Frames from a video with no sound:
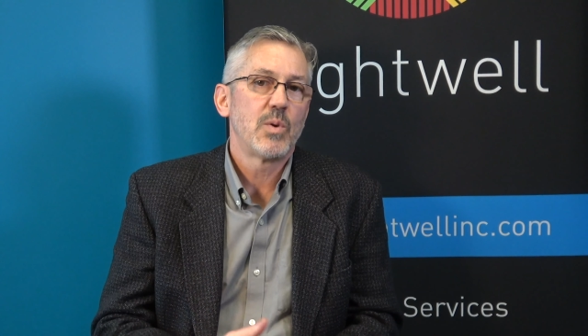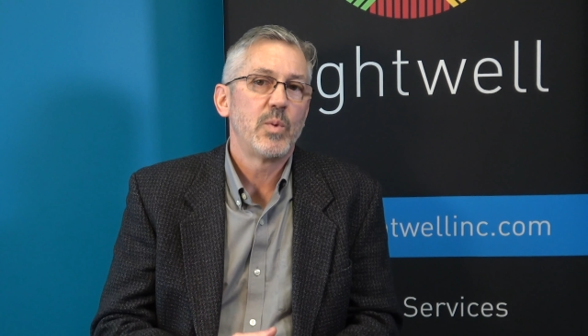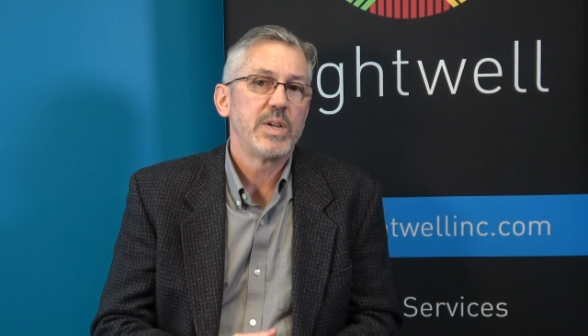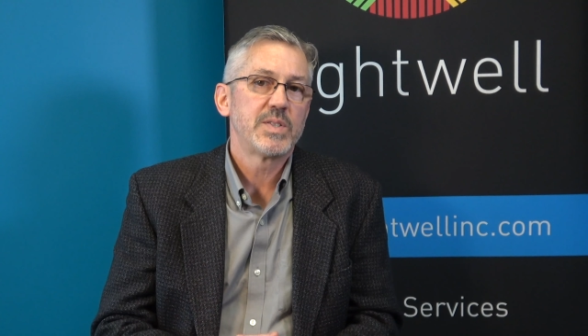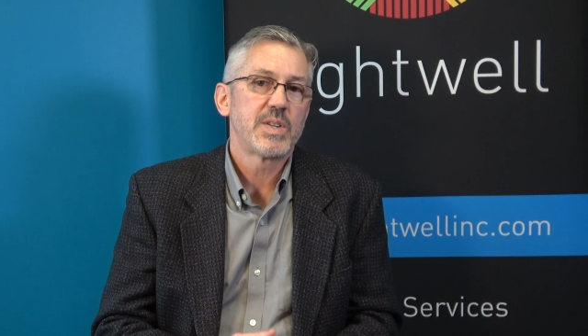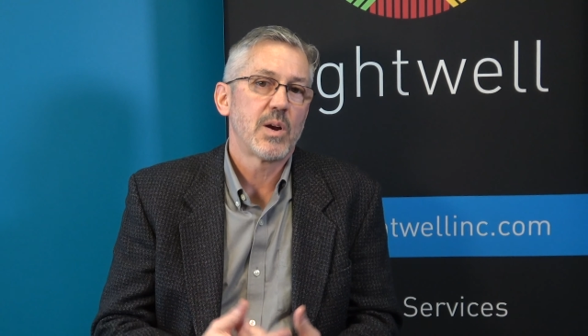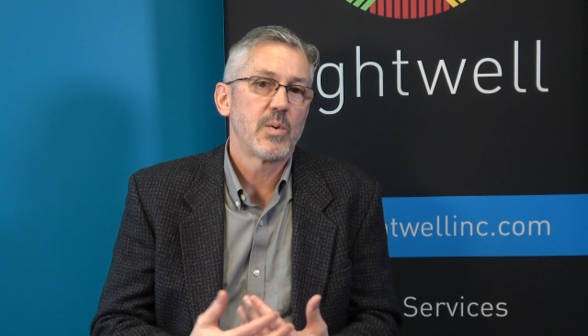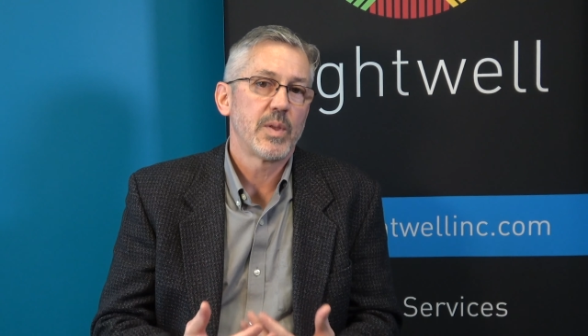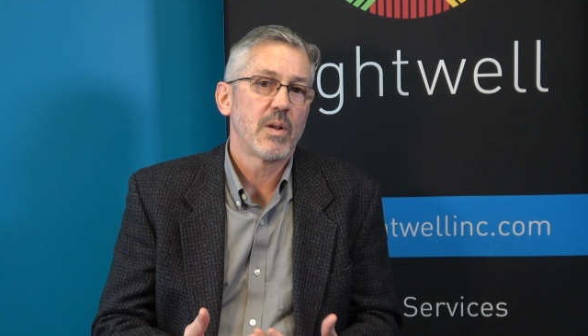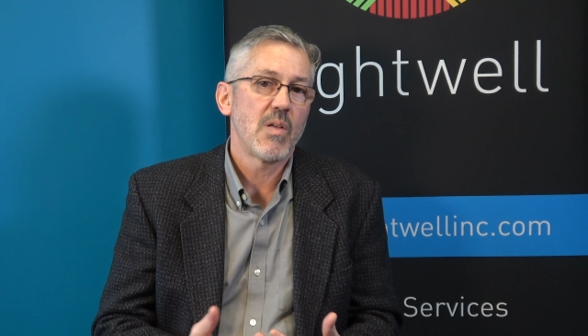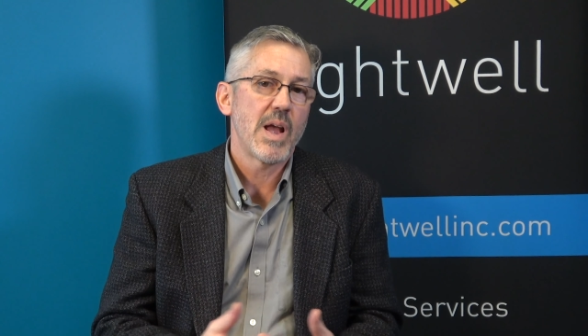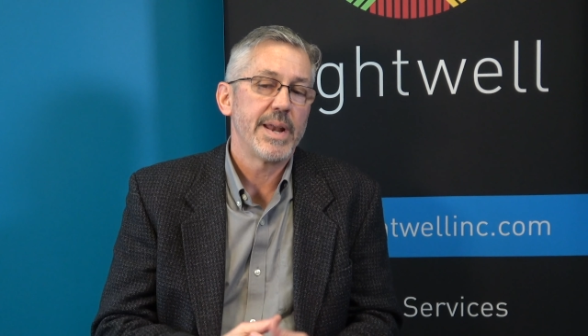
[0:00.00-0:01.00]
when we start with a
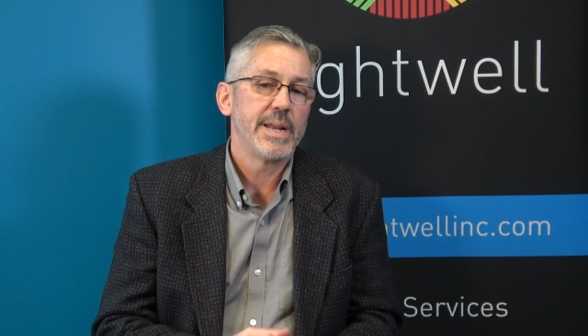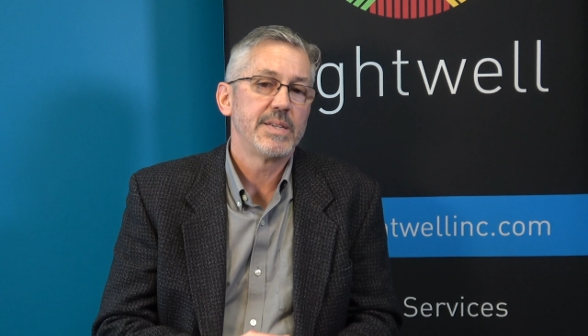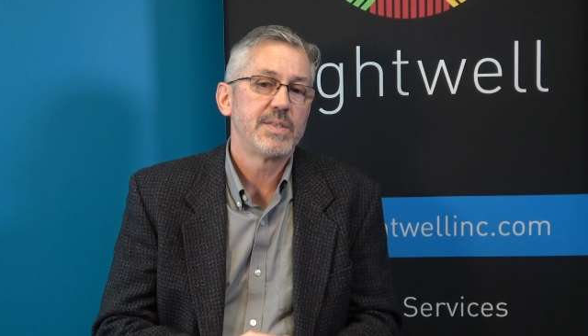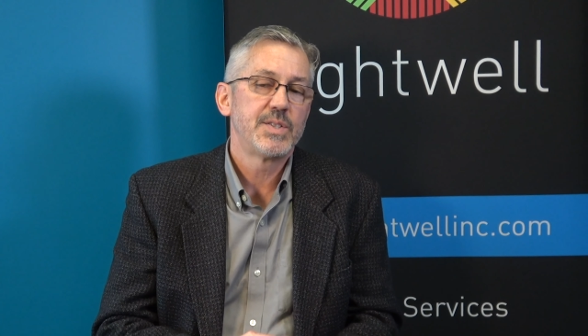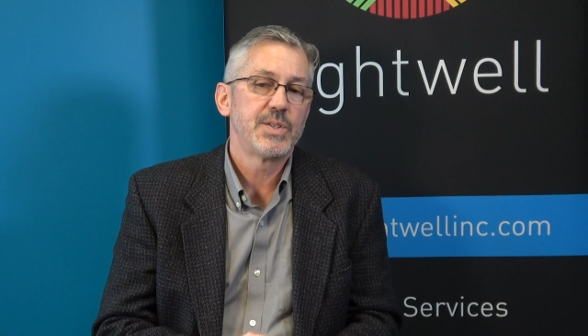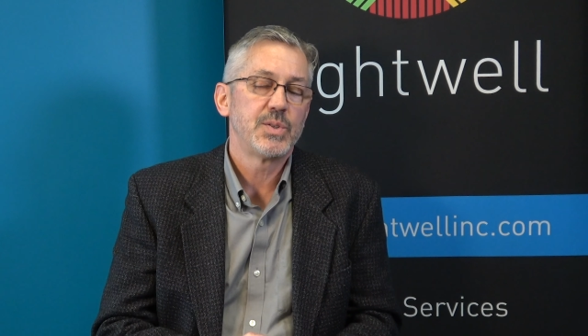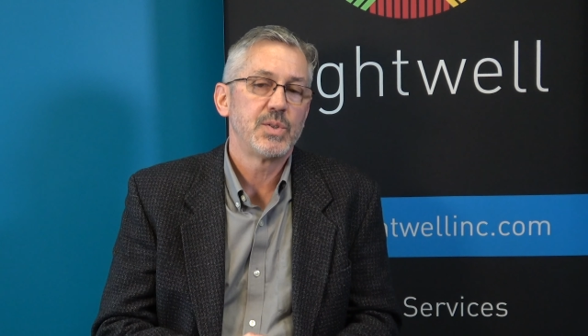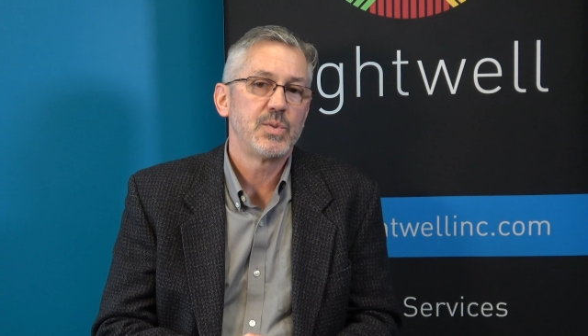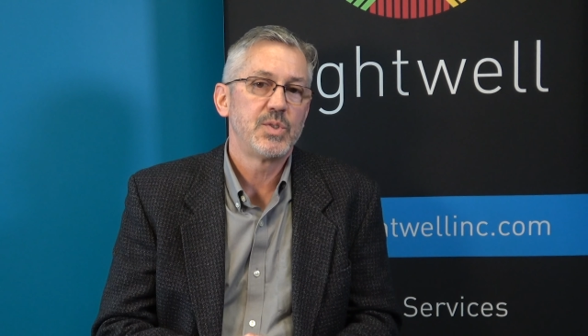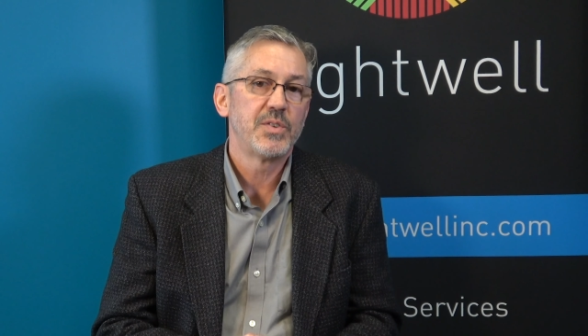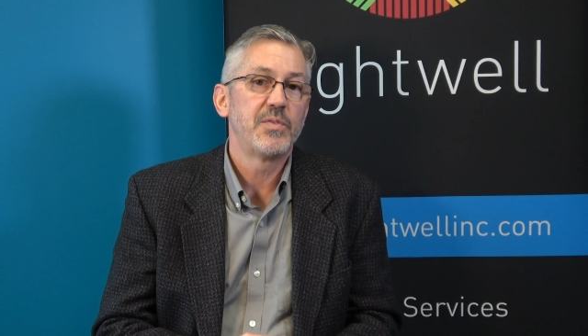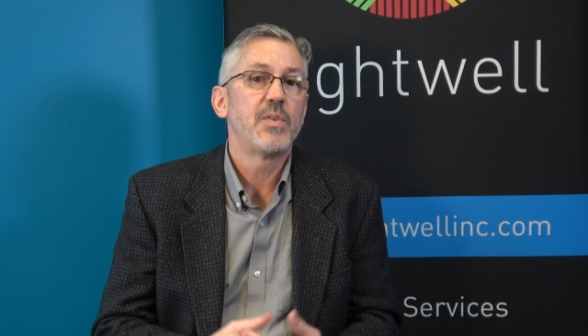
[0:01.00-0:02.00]
client is to
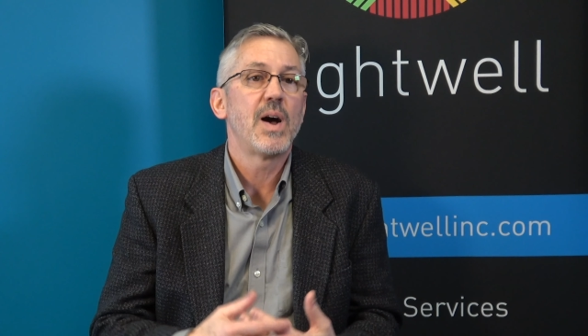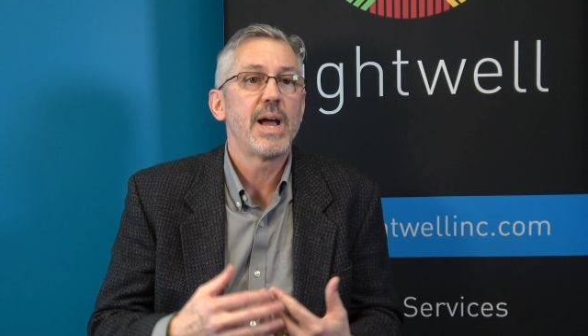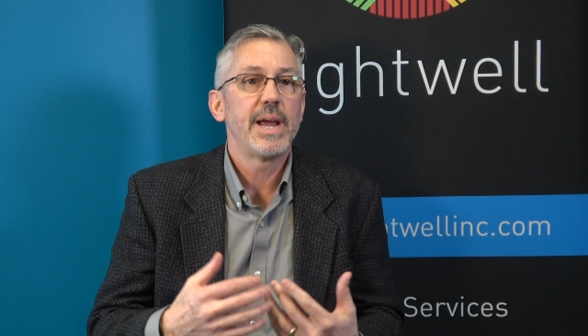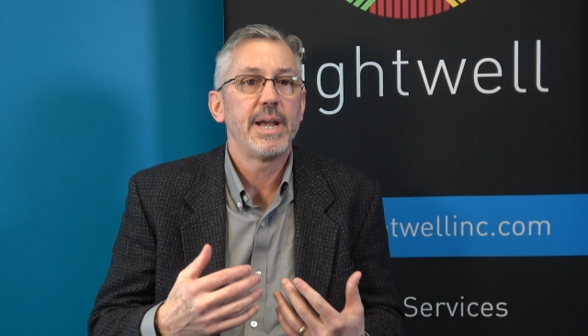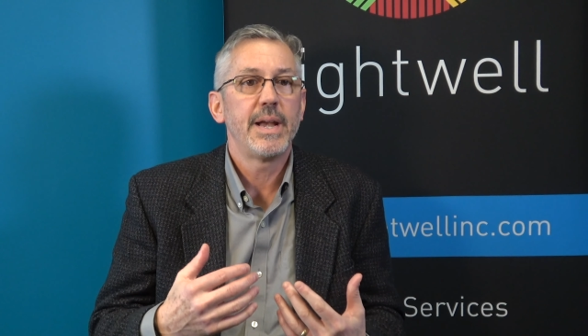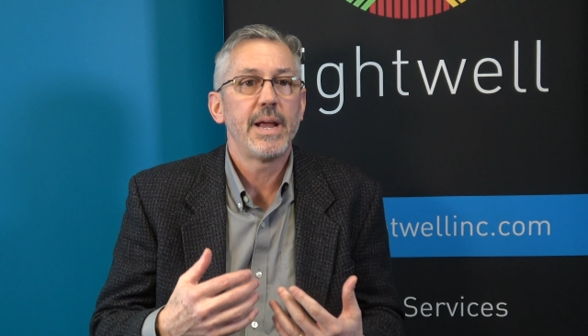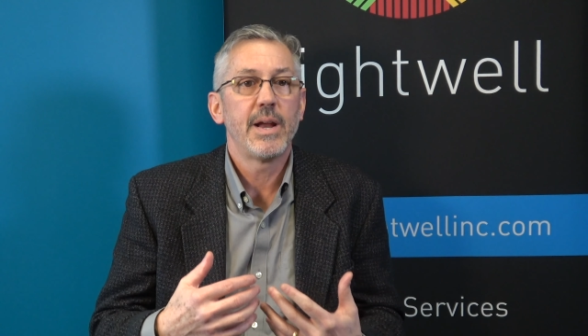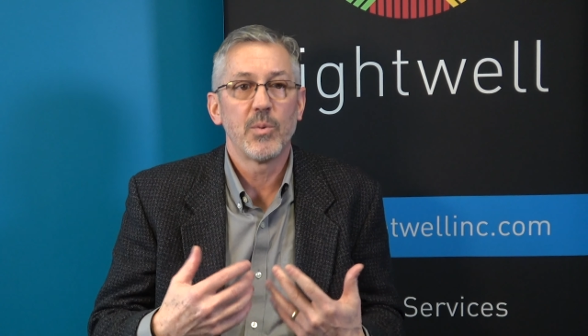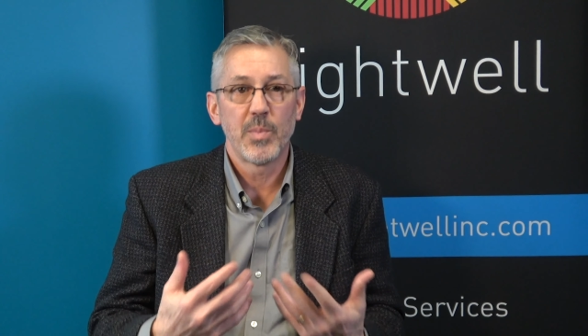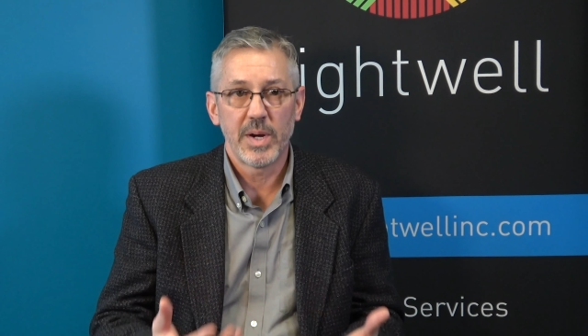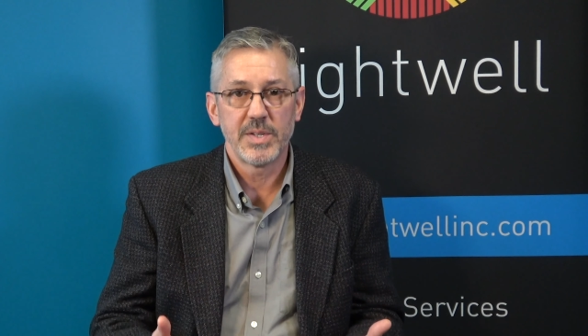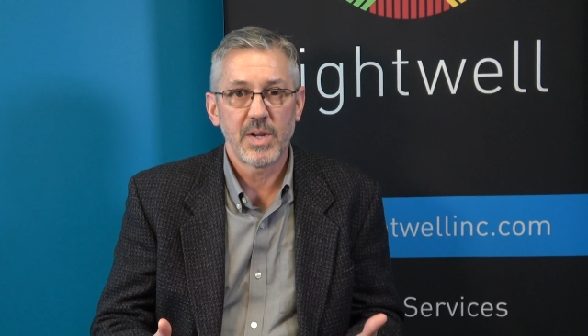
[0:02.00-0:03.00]
define
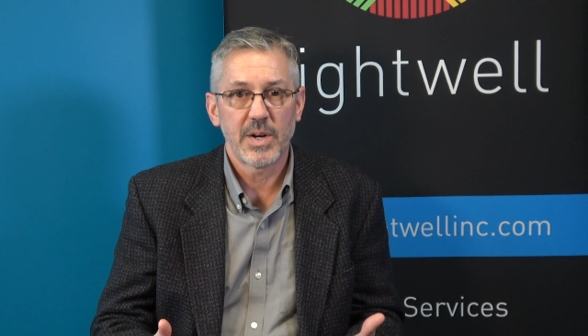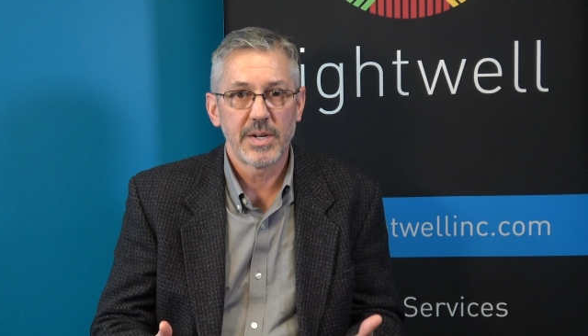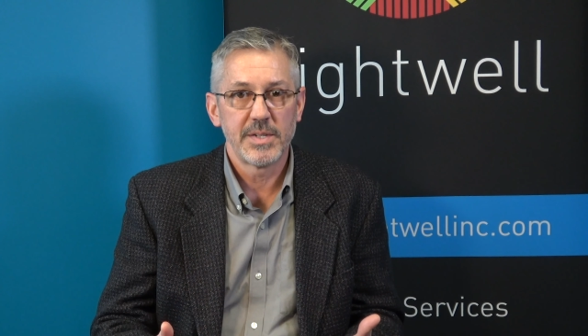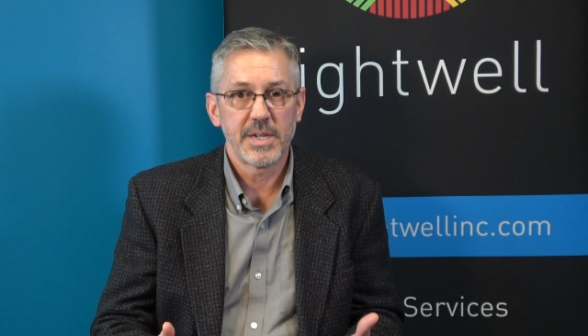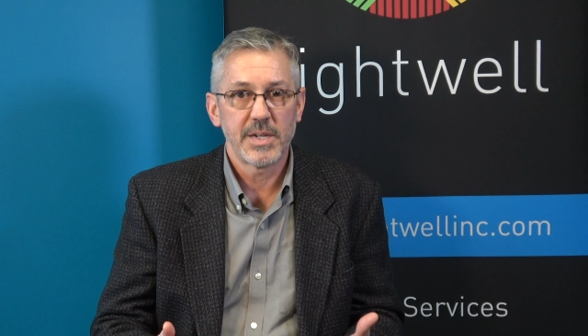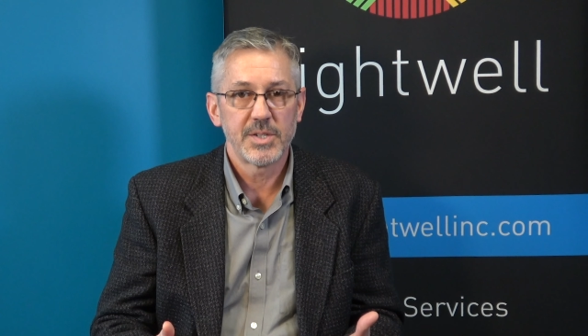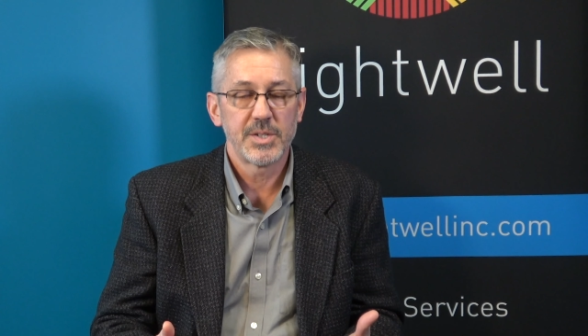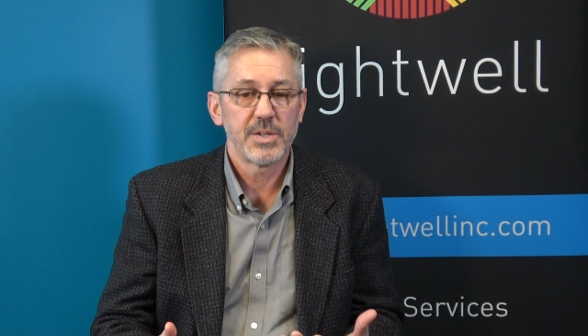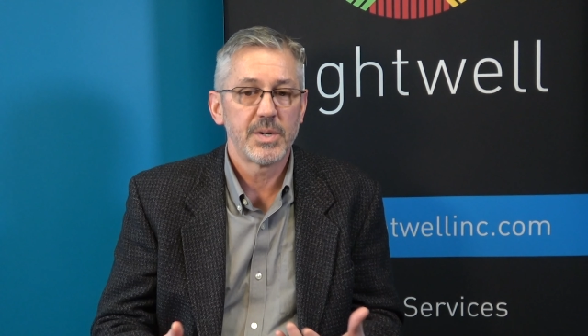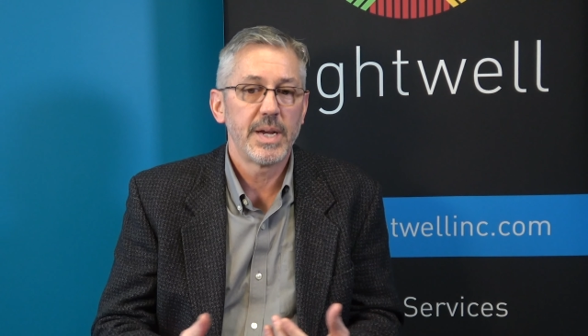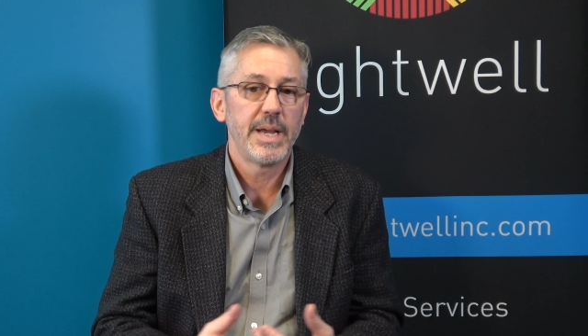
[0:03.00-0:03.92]
enterprise architecture.